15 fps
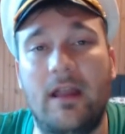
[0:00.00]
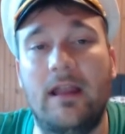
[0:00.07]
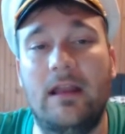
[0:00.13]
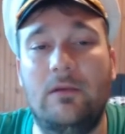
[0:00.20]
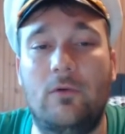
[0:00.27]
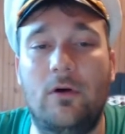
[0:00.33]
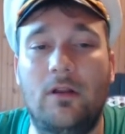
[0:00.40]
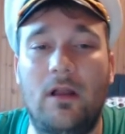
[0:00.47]

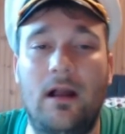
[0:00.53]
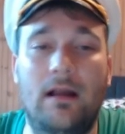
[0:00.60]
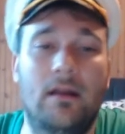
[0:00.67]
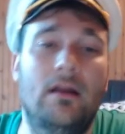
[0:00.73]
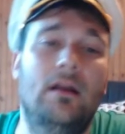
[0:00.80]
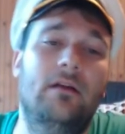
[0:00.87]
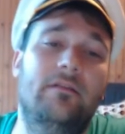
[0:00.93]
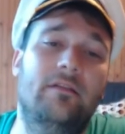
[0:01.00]
And Warlock,
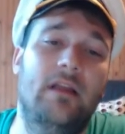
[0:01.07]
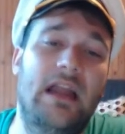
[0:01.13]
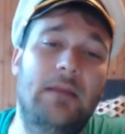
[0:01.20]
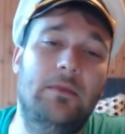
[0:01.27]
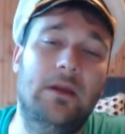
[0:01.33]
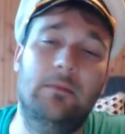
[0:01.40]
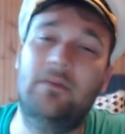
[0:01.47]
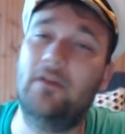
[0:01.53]
Flame
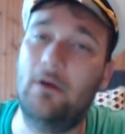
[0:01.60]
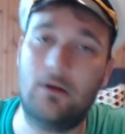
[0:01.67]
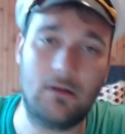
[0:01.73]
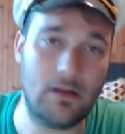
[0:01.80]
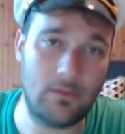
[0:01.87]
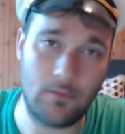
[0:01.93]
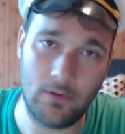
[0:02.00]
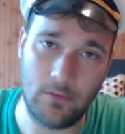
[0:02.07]
Imp,
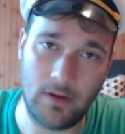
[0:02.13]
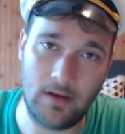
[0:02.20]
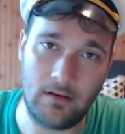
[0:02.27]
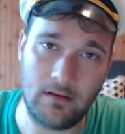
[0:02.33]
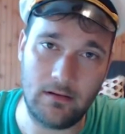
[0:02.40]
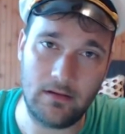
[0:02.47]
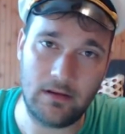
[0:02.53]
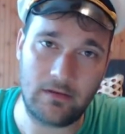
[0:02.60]
totally ruined.
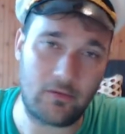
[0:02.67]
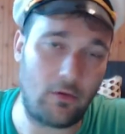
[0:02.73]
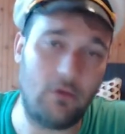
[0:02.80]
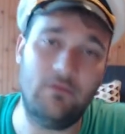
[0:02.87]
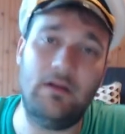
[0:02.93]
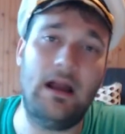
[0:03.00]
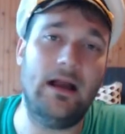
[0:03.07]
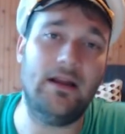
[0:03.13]
Its whole
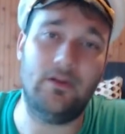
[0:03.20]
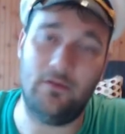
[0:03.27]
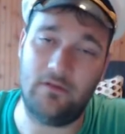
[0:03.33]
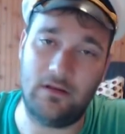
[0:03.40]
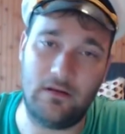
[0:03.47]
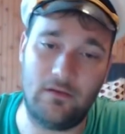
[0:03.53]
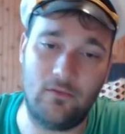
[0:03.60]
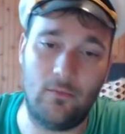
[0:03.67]
value is
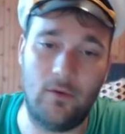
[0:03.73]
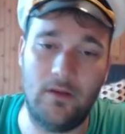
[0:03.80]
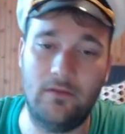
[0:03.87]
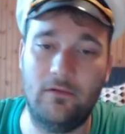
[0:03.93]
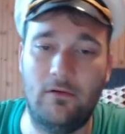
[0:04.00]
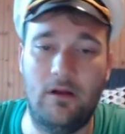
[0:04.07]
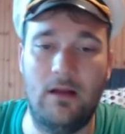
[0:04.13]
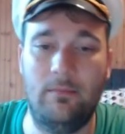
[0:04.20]
that it's a
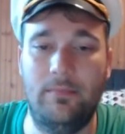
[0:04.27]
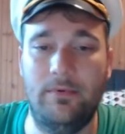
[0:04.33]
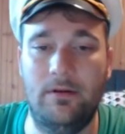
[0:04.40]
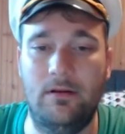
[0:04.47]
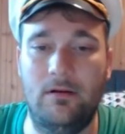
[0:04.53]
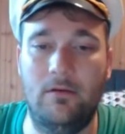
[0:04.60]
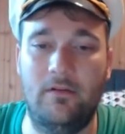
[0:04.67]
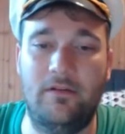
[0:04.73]
1-drop. You
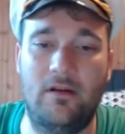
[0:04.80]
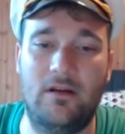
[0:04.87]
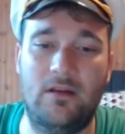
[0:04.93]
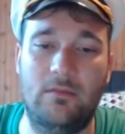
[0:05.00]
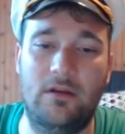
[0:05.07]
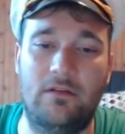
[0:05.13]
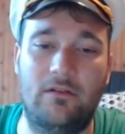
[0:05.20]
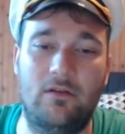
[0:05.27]
know,
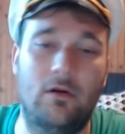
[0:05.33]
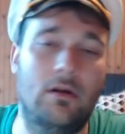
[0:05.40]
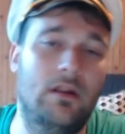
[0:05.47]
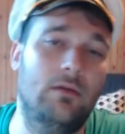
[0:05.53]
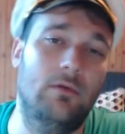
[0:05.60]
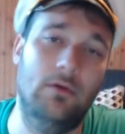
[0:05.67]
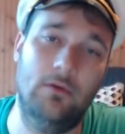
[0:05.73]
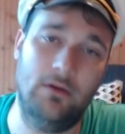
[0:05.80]
Succubus, totally
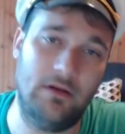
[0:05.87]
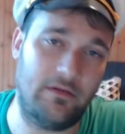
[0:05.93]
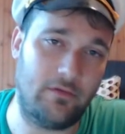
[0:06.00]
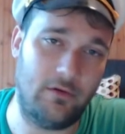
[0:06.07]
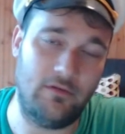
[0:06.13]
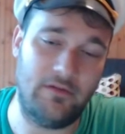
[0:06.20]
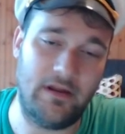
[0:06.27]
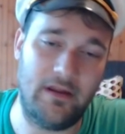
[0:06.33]
ruined. Its
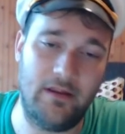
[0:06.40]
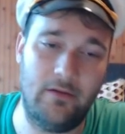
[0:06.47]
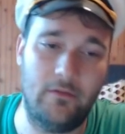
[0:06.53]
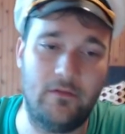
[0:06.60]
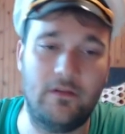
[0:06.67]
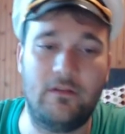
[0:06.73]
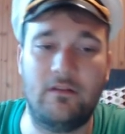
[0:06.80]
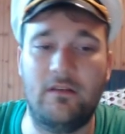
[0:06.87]
whole value
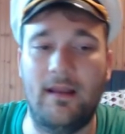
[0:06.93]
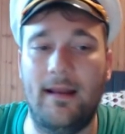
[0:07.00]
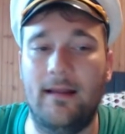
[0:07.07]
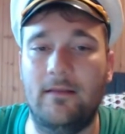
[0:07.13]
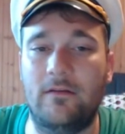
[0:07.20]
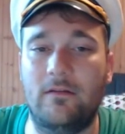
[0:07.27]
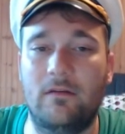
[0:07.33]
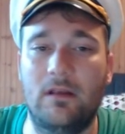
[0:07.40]
is its
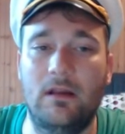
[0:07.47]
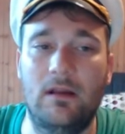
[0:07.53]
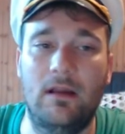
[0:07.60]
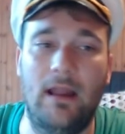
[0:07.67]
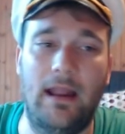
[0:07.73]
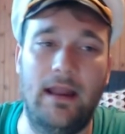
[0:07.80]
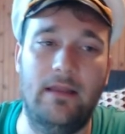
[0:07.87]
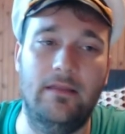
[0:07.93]
stats,
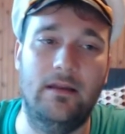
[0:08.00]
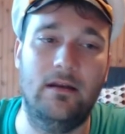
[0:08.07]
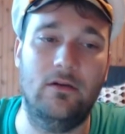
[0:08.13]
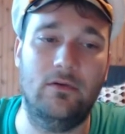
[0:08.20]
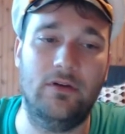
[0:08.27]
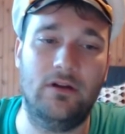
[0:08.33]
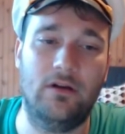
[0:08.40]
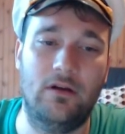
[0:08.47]
and that it
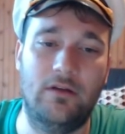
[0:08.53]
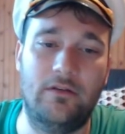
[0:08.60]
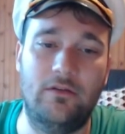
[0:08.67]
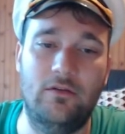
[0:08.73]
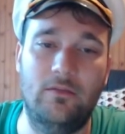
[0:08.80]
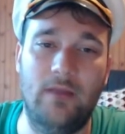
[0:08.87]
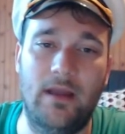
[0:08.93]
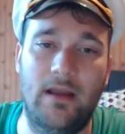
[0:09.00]
only costs
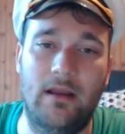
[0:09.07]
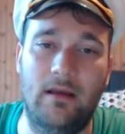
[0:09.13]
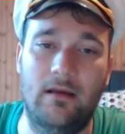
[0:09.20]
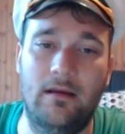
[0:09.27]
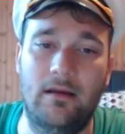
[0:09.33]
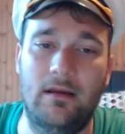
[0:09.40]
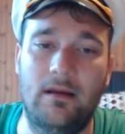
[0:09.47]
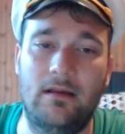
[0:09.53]
2 mana.
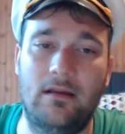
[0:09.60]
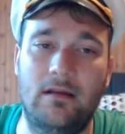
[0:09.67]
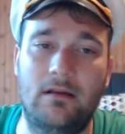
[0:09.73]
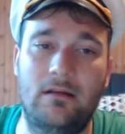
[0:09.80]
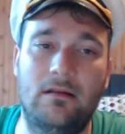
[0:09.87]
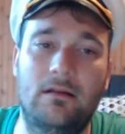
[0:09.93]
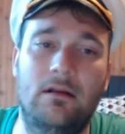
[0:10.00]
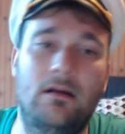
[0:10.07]

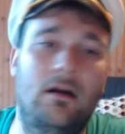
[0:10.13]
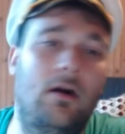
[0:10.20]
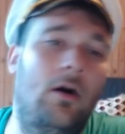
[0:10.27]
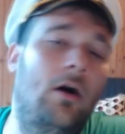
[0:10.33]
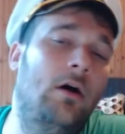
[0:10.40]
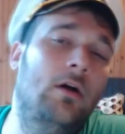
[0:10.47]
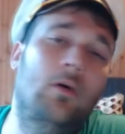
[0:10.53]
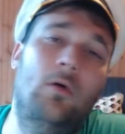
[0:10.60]

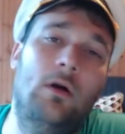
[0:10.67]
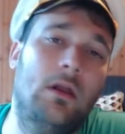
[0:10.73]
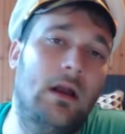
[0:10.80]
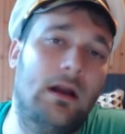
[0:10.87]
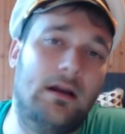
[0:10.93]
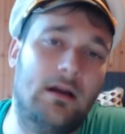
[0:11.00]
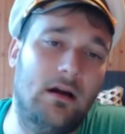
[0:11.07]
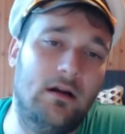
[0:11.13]
All
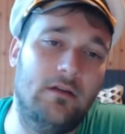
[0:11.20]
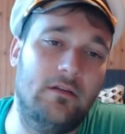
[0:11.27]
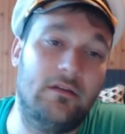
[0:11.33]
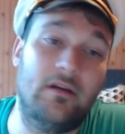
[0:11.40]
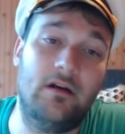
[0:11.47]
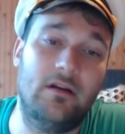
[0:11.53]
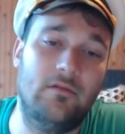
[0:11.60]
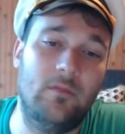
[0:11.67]
Warlock cards, a
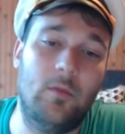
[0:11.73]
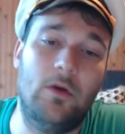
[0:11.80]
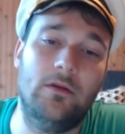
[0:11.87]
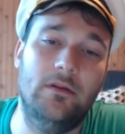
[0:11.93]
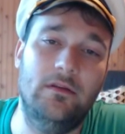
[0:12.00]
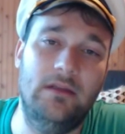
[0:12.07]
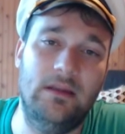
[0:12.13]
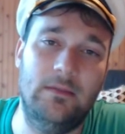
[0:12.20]
ton of them, all the
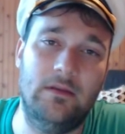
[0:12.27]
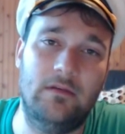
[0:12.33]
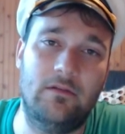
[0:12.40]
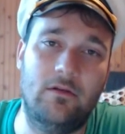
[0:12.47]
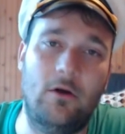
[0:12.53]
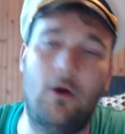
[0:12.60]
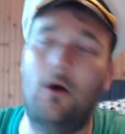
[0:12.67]
demons, all